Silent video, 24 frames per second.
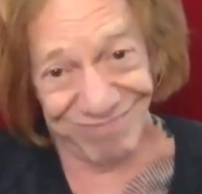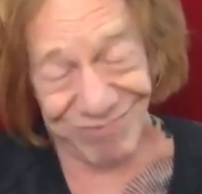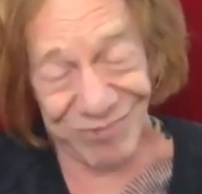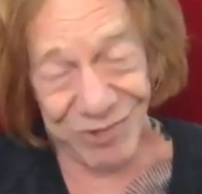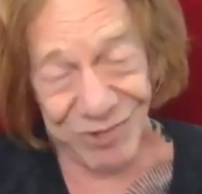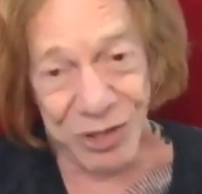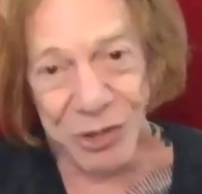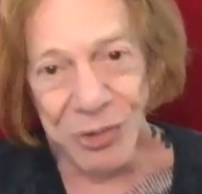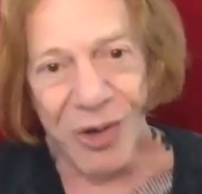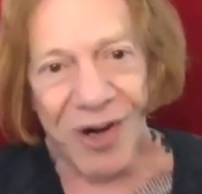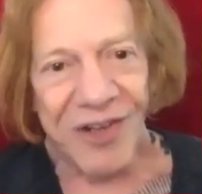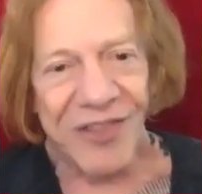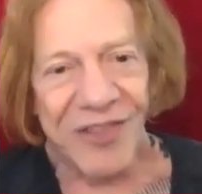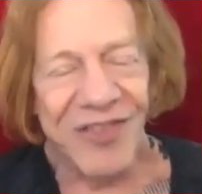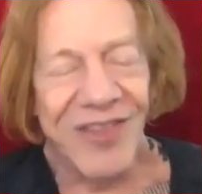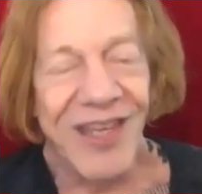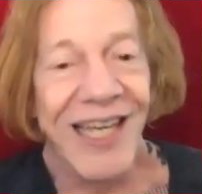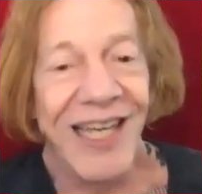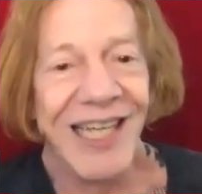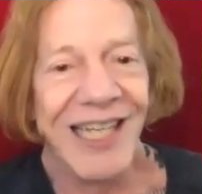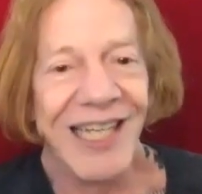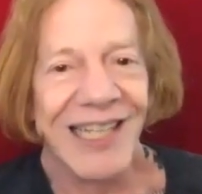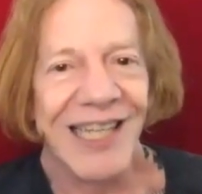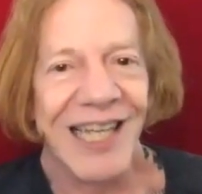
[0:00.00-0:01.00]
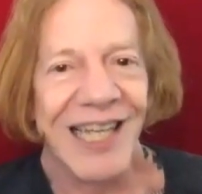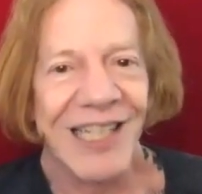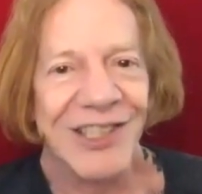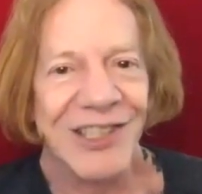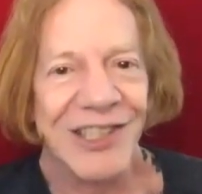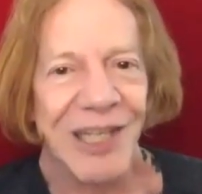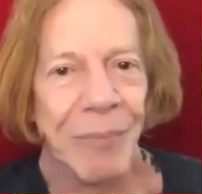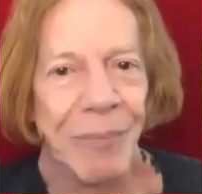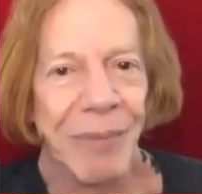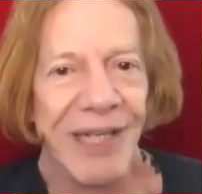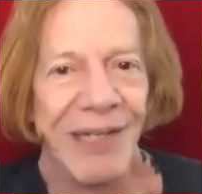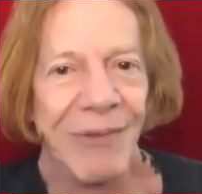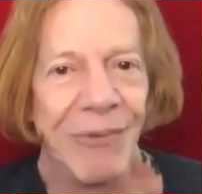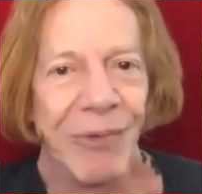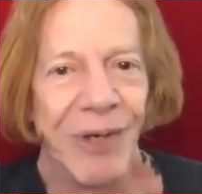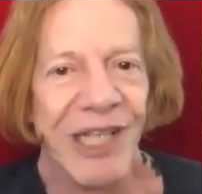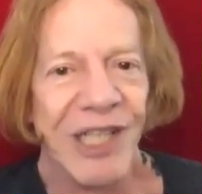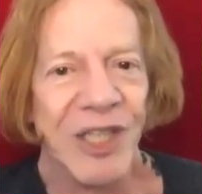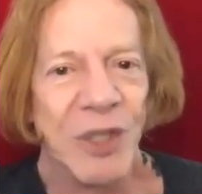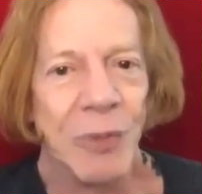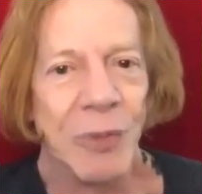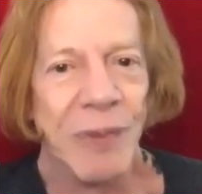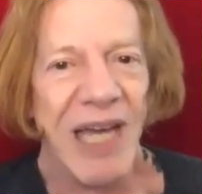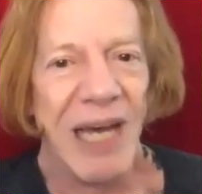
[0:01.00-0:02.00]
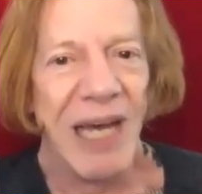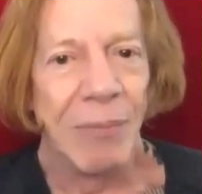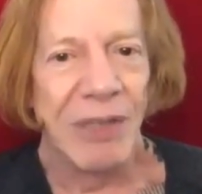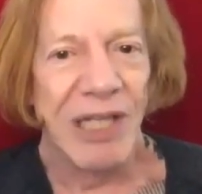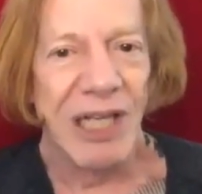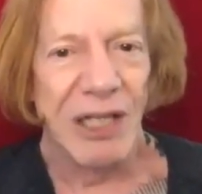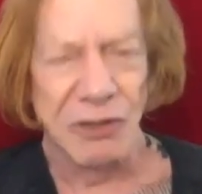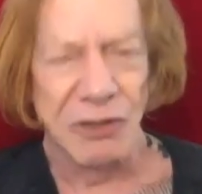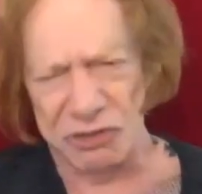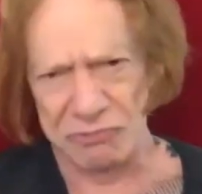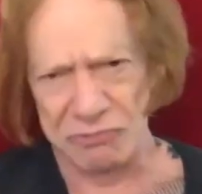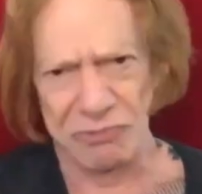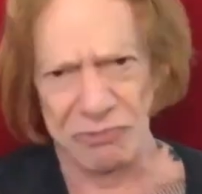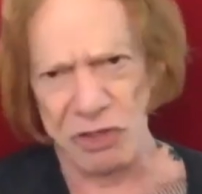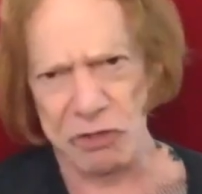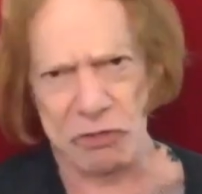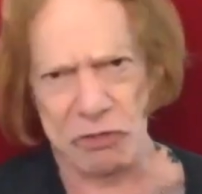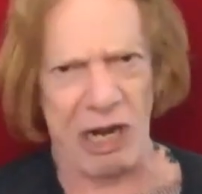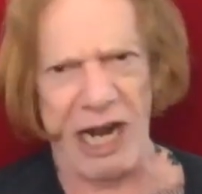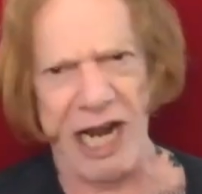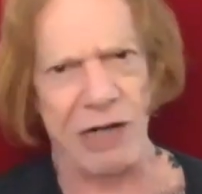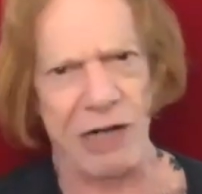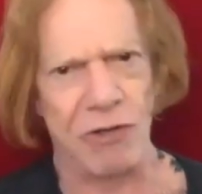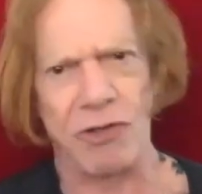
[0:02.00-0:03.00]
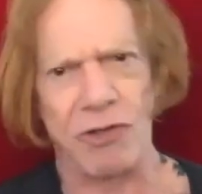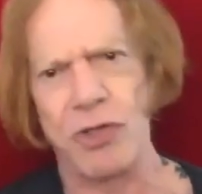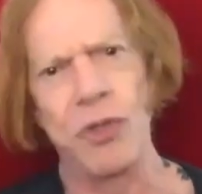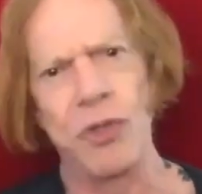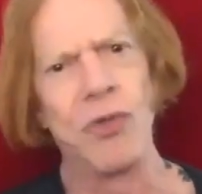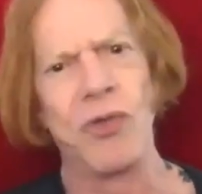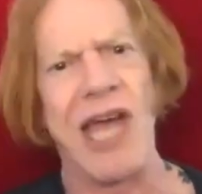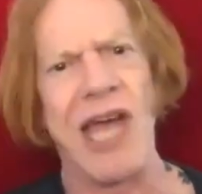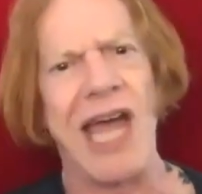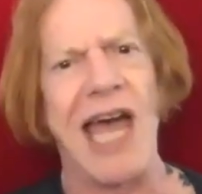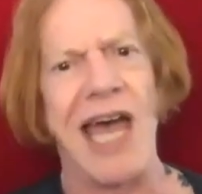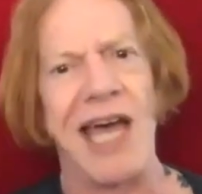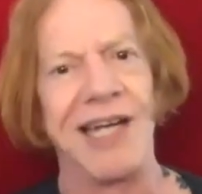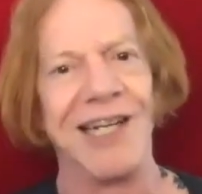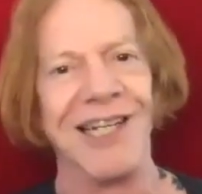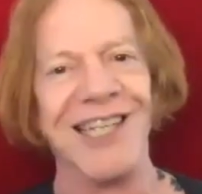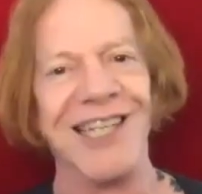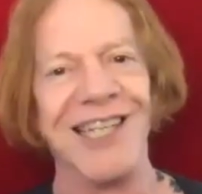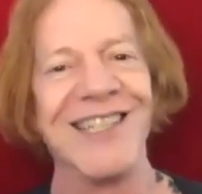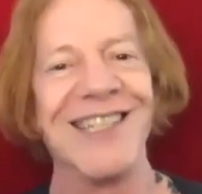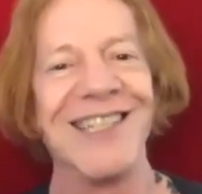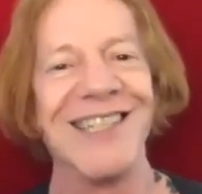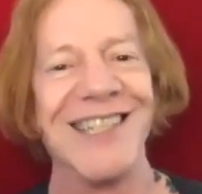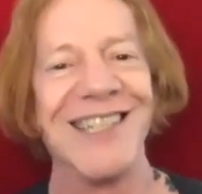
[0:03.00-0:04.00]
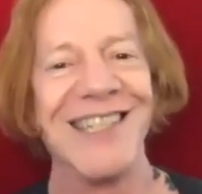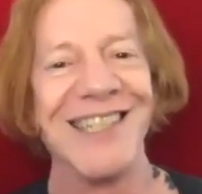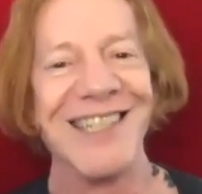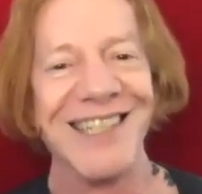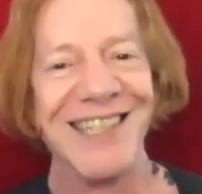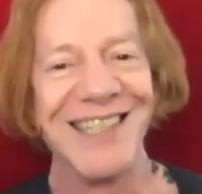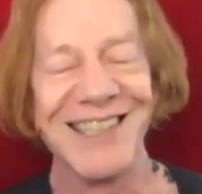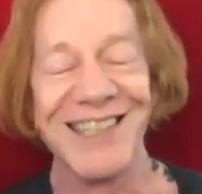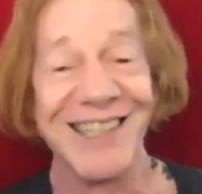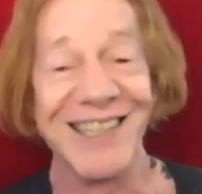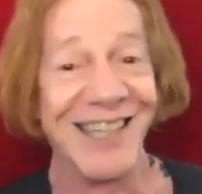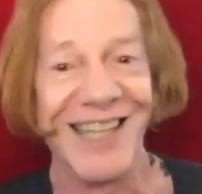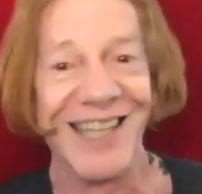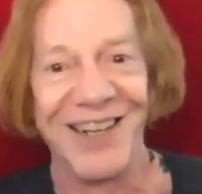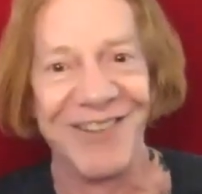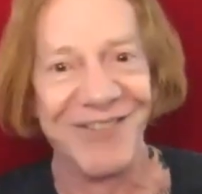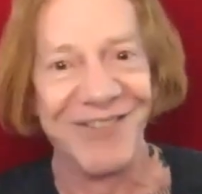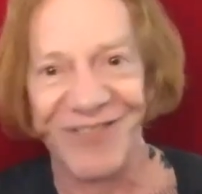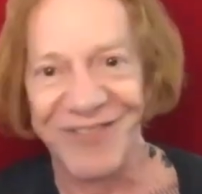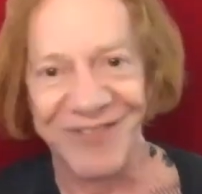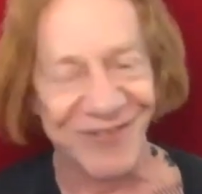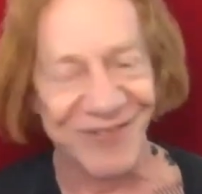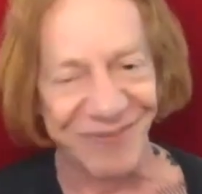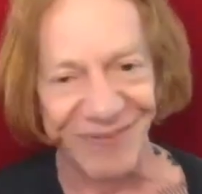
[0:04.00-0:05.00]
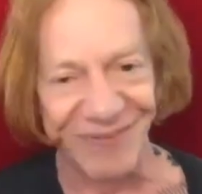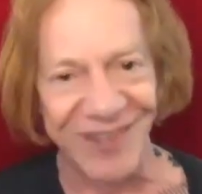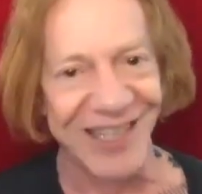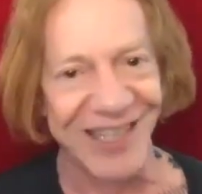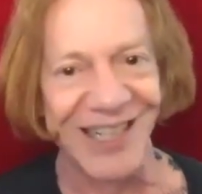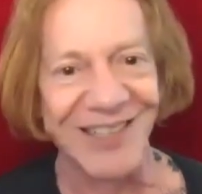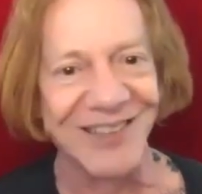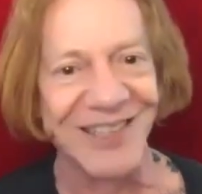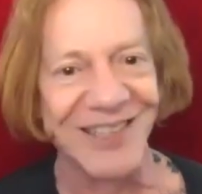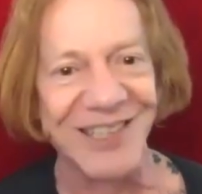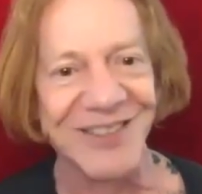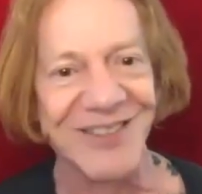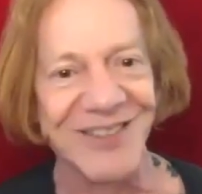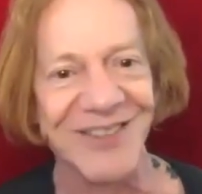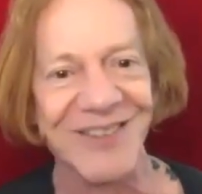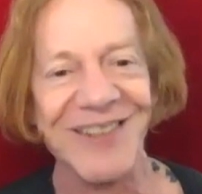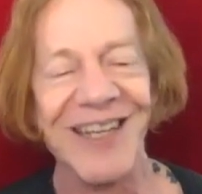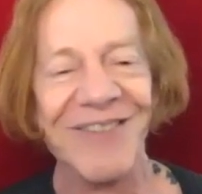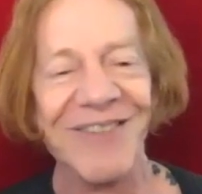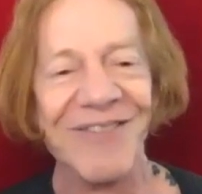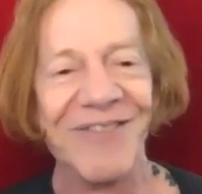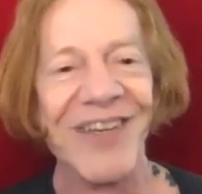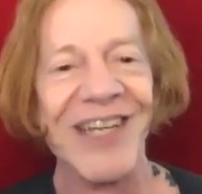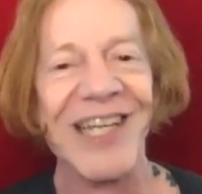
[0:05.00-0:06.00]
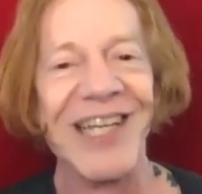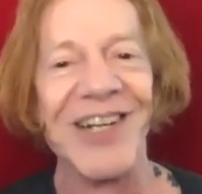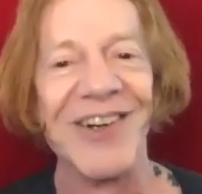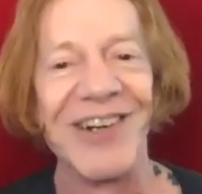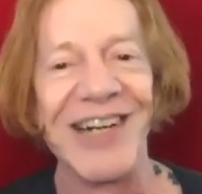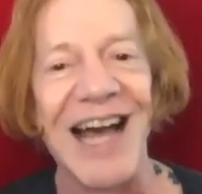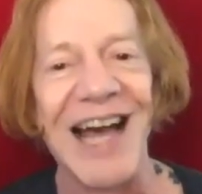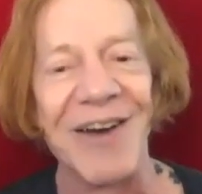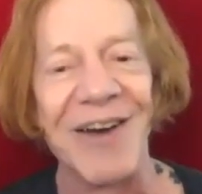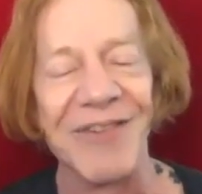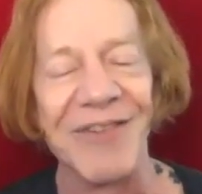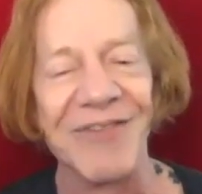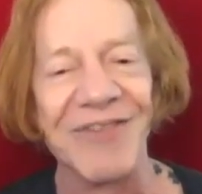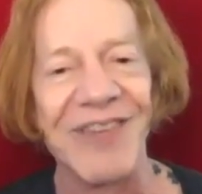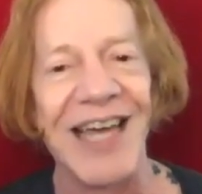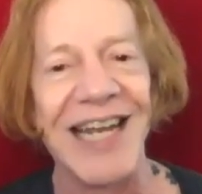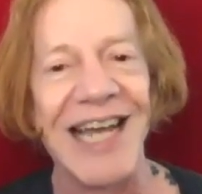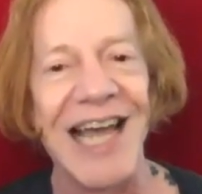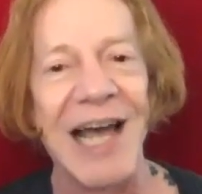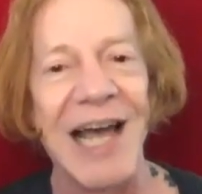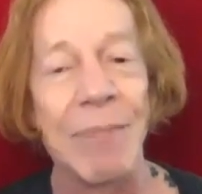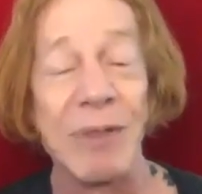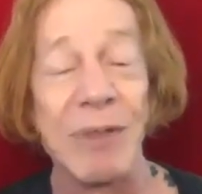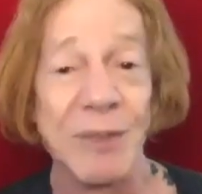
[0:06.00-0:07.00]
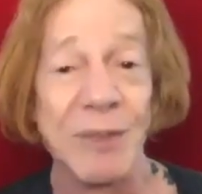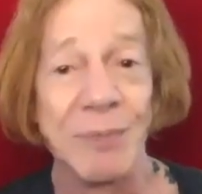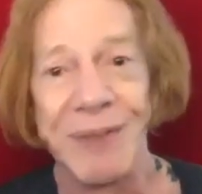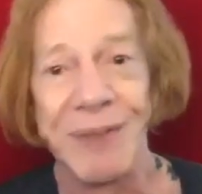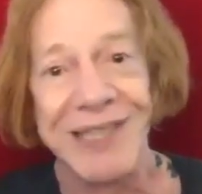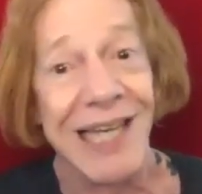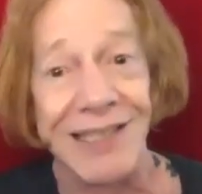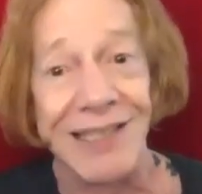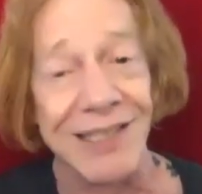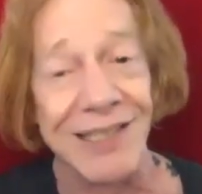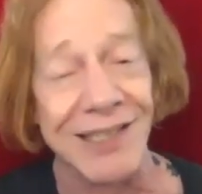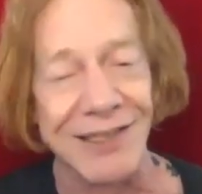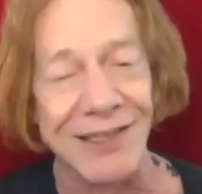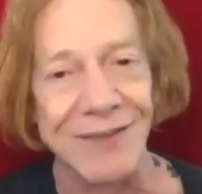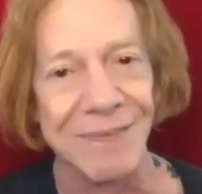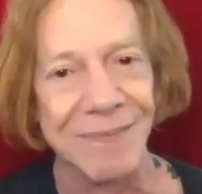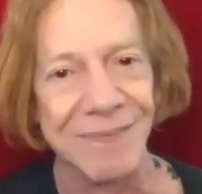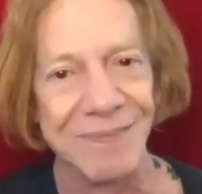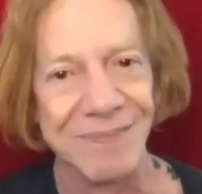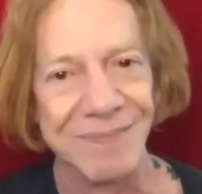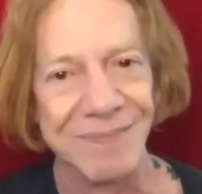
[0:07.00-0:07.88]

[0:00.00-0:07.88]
do our thing unless somebody rings me up and goes, "You can't do that." And then I'll just figure it out if that happens, but that didn't.